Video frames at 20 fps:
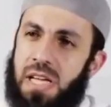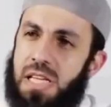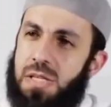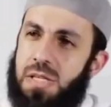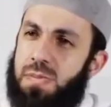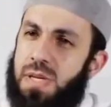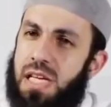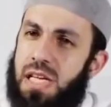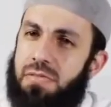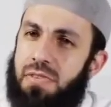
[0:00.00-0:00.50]
It
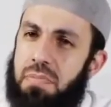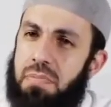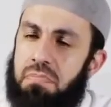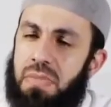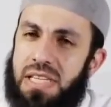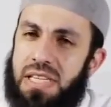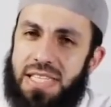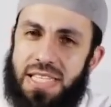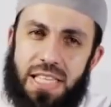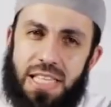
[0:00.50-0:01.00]
makes me give
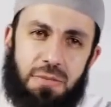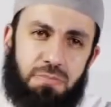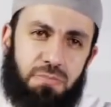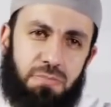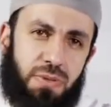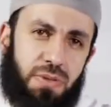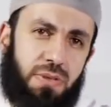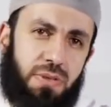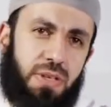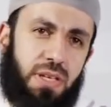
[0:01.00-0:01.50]
up my
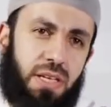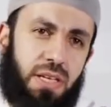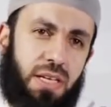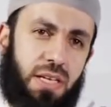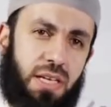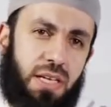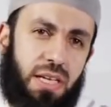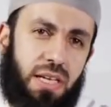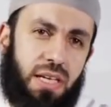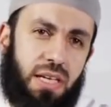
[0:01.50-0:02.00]
sleep,
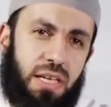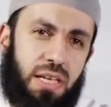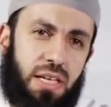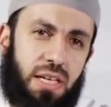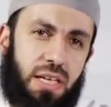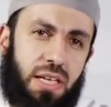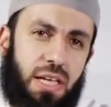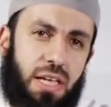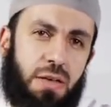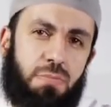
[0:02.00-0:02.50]

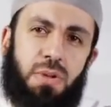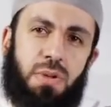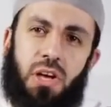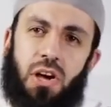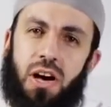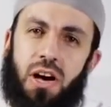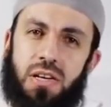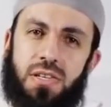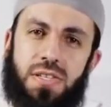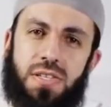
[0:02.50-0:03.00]

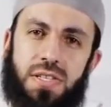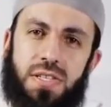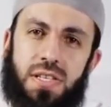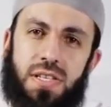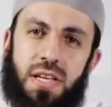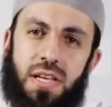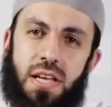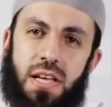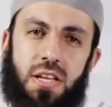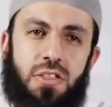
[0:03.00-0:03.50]

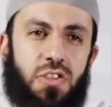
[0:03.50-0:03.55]
because